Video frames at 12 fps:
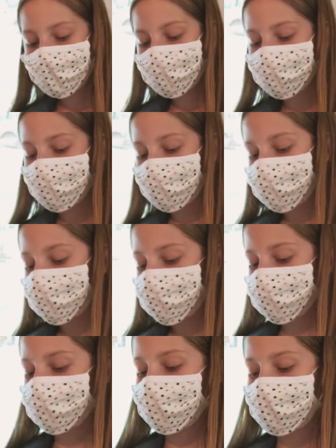
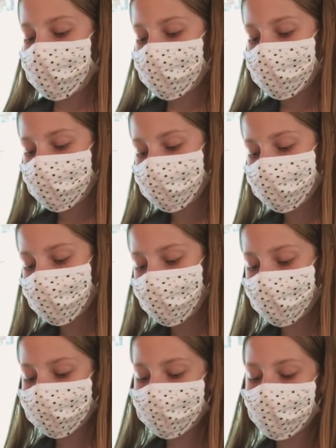Trajan's Market
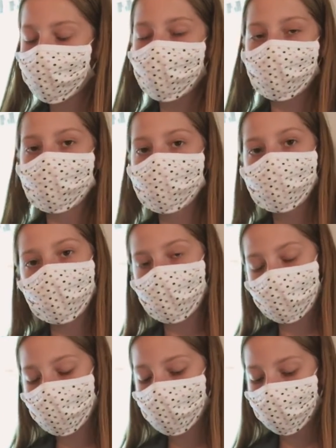was the first
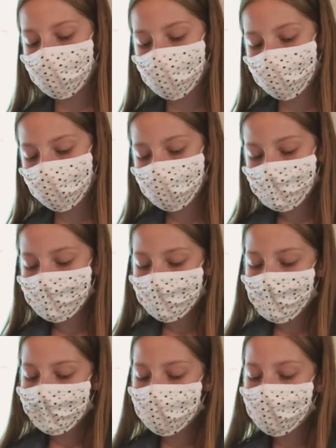shopping mall.
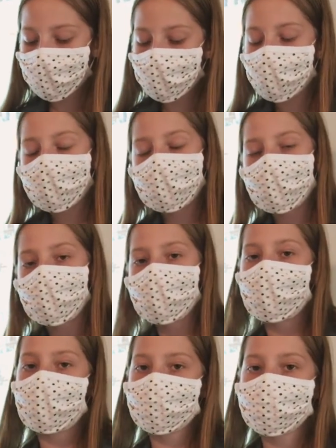Today we have a
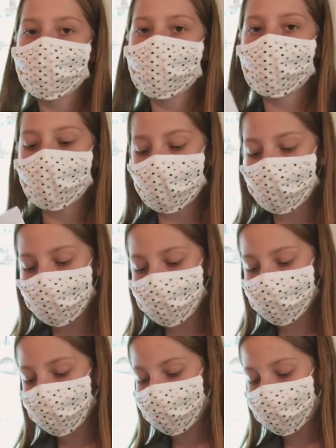Maxi,
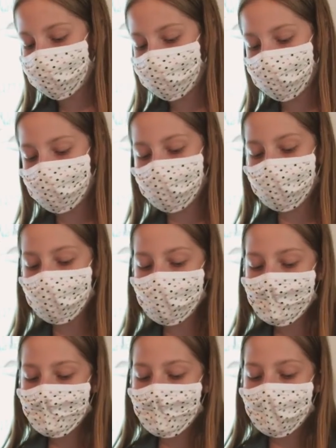Aichi, Idea,
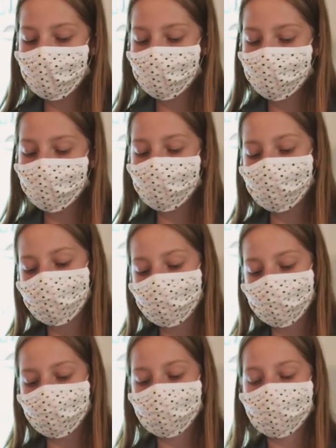and this is
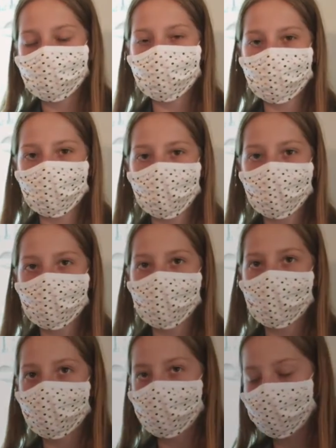just similar
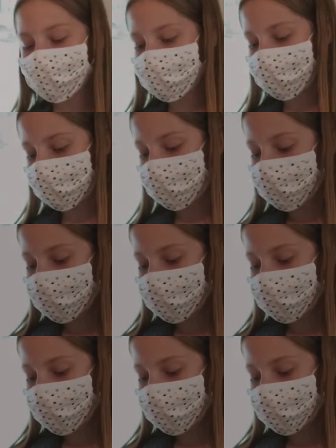like today.